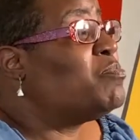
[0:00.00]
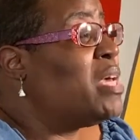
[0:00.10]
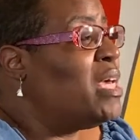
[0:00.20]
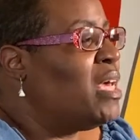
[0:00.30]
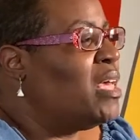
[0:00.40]

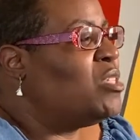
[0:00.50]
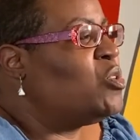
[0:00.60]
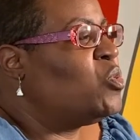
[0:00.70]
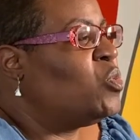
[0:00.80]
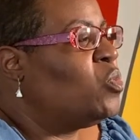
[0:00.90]
me
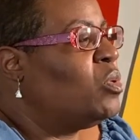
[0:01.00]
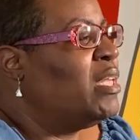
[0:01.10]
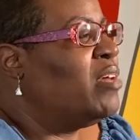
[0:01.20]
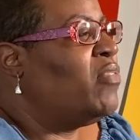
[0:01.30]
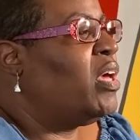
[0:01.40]
into
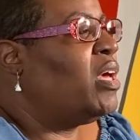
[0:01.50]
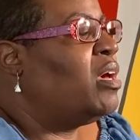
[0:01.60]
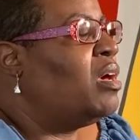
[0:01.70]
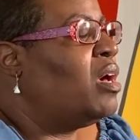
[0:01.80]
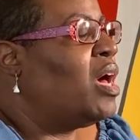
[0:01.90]
living
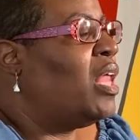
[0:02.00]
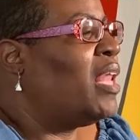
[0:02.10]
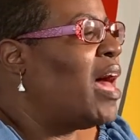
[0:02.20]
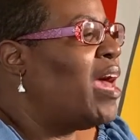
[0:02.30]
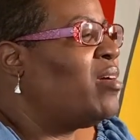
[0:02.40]
a
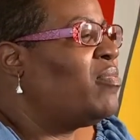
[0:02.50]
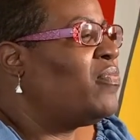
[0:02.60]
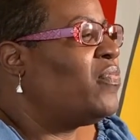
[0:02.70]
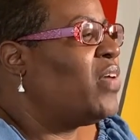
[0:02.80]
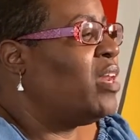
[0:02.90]
life
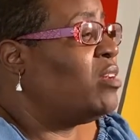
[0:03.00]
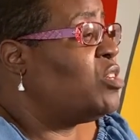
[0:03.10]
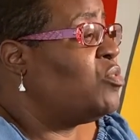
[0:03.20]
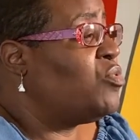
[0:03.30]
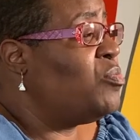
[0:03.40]
in a
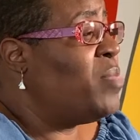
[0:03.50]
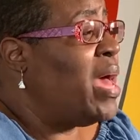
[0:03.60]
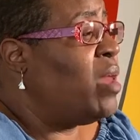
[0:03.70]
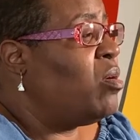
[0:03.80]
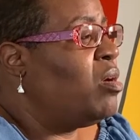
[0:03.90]
different
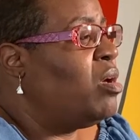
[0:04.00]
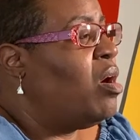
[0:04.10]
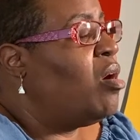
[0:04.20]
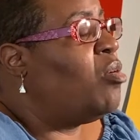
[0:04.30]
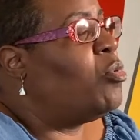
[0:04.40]
manner,
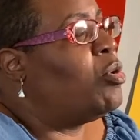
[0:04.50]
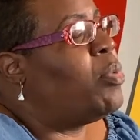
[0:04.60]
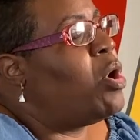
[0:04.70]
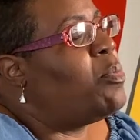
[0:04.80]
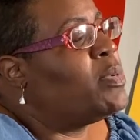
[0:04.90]
a more
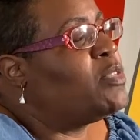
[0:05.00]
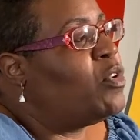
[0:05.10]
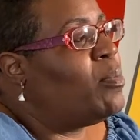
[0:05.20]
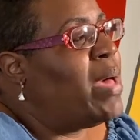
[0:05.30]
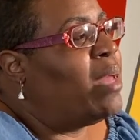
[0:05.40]

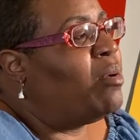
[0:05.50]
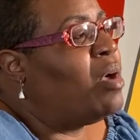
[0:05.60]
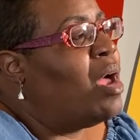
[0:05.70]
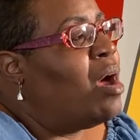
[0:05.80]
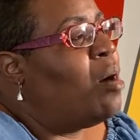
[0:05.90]
purposeful manner,
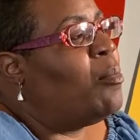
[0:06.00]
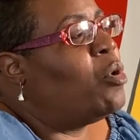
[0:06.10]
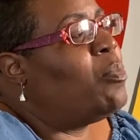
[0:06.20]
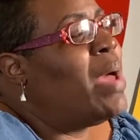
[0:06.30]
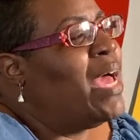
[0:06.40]
a
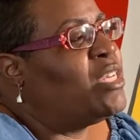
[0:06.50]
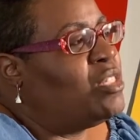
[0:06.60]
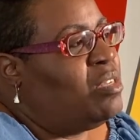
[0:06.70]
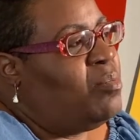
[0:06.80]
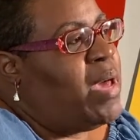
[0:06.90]
more
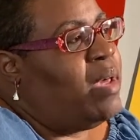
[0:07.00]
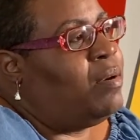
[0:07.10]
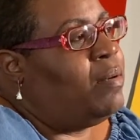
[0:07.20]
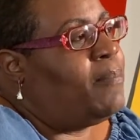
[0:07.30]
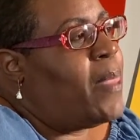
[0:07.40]
passionate manner.
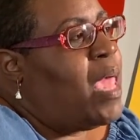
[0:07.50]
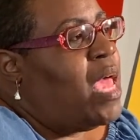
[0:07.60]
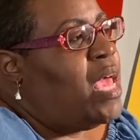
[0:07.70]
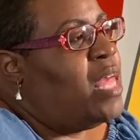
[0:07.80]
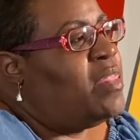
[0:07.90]

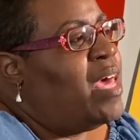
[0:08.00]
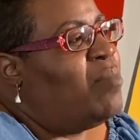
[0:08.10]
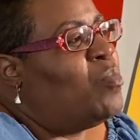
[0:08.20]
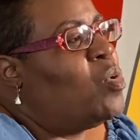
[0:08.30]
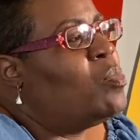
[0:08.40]
In
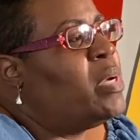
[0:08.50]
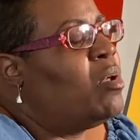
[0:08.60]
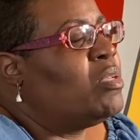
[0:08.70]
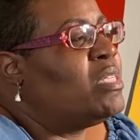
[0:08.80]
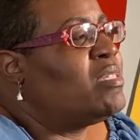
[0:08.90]
that moment
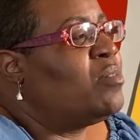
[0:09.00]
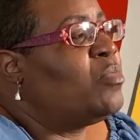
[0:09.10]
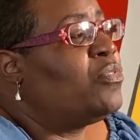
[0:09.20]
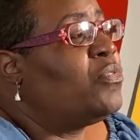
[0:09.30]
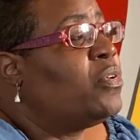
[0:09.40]
on December
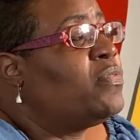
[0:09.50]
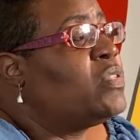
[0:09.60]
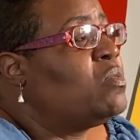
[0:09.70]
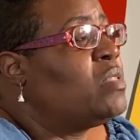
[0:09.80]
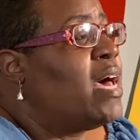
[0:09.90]
4th,
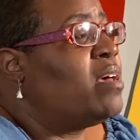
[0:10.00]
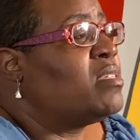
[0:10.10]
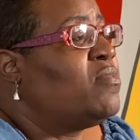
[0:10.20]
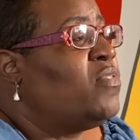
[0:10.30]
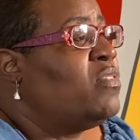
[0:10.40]

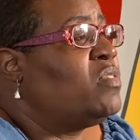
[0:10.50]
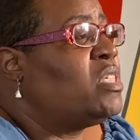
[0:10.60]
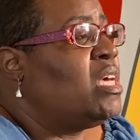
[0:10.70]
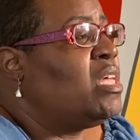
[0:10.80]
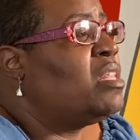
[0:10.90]

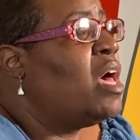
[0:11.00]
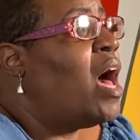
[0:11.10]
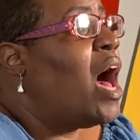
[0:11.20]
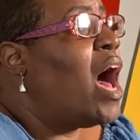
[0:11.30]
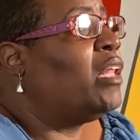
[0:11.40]
2015,
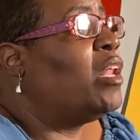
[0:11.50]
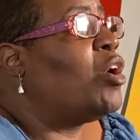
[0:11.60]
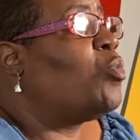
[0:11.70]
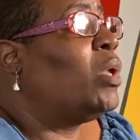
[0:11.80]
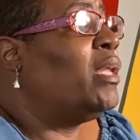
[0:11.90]
I
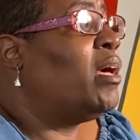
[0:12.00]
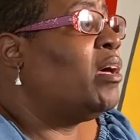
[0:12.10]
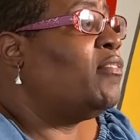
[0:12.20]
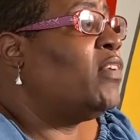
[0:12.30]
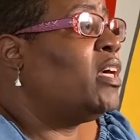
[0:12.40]
learned what
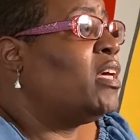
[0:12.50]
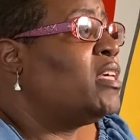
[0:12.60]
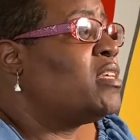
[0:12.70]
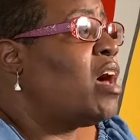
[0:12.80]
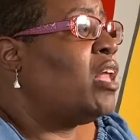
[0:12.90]
love
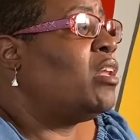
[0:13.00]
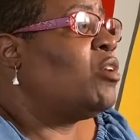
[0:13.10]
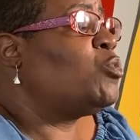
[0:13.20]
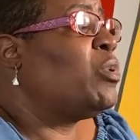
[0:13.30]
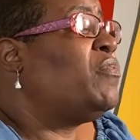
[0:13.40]
is, I
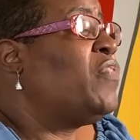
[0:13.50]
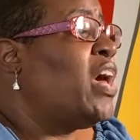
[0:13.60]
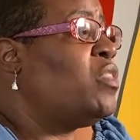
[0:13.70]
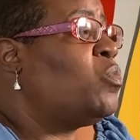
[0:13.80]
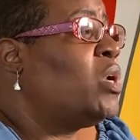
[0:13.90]
learned what
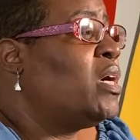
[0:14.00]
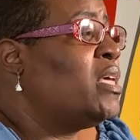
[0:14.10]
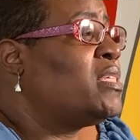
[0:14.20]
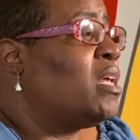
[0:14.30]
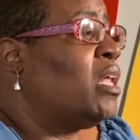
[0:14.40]
faith
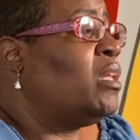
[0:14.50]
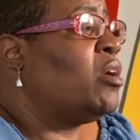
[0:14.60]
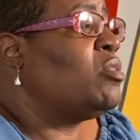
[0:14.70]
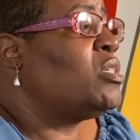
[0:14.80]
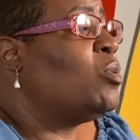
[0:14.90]
was, and I
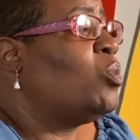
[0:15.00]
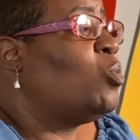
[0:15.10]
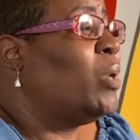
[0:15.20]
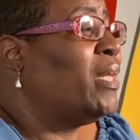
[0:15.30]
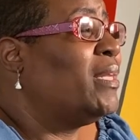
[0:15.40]
learned
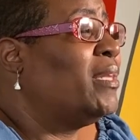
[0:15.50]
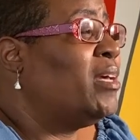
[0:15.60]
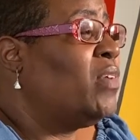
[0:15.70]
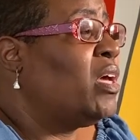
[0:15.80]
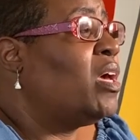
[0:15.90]
what
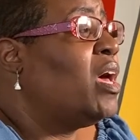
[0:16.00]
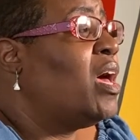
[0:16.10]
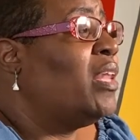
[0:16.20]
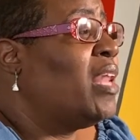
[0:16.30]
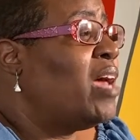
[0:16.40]
living
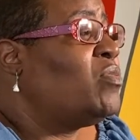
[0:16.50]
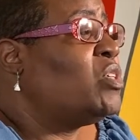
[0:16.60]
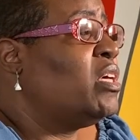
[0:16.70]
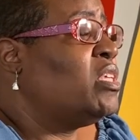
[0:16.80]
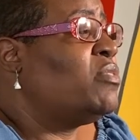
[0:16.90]
life
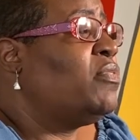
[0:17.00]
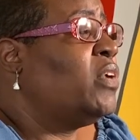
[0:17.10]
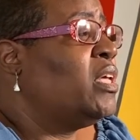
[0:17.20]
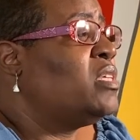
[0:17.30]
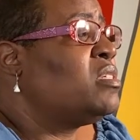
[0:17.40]
to its
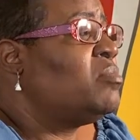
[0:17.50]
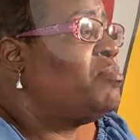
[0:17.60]
fullest